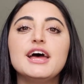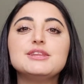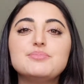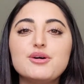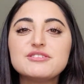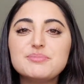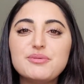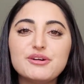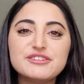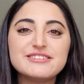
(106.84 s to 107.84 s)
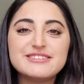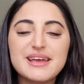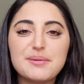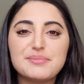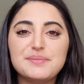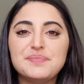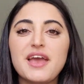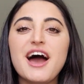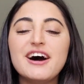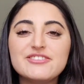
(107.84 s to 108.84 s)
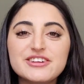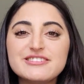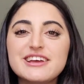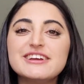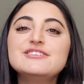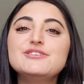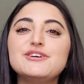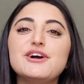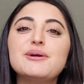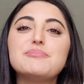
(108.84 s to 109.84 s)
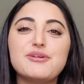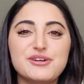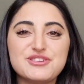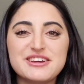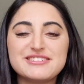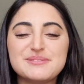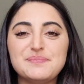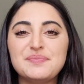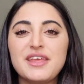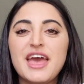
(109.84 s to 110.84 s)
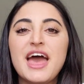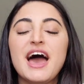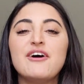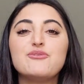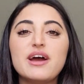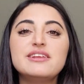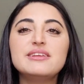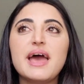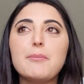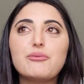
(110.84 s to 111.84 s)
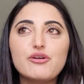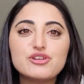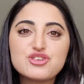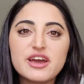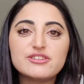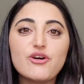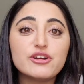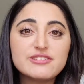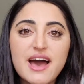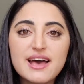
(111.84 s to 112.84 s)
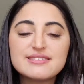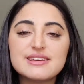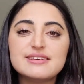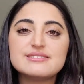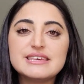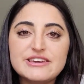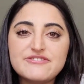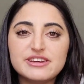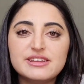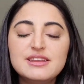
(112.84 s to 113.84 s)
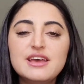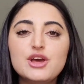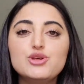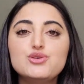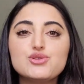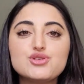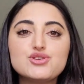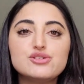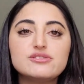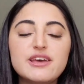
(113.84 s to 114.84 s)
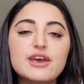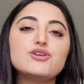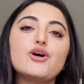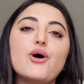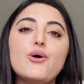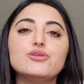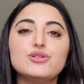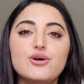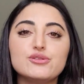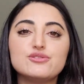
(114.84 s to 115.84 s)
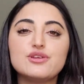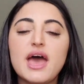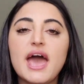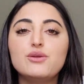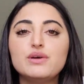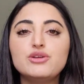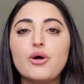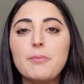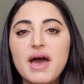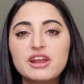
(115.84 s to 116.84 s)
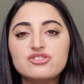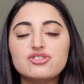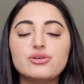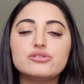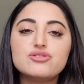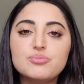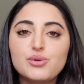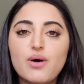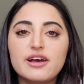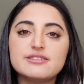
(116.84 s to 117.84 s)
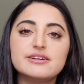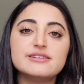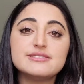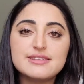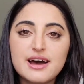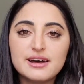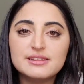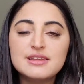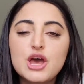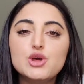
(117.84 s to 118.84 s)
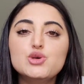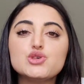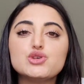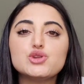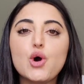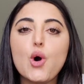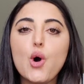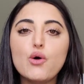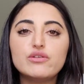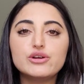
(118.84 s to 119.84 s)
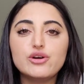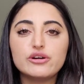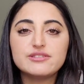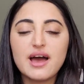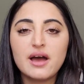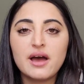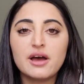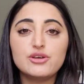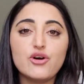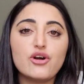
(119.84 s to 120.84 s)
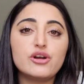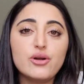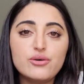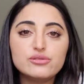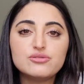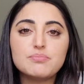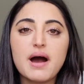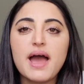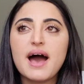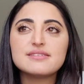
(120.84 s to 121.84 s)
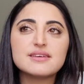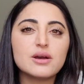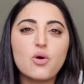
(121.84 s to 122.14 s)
The most important step, understand your projects. When a project or task is given, you should take your own notes. And when your manager or supervisor is done, you should go over your notes by asking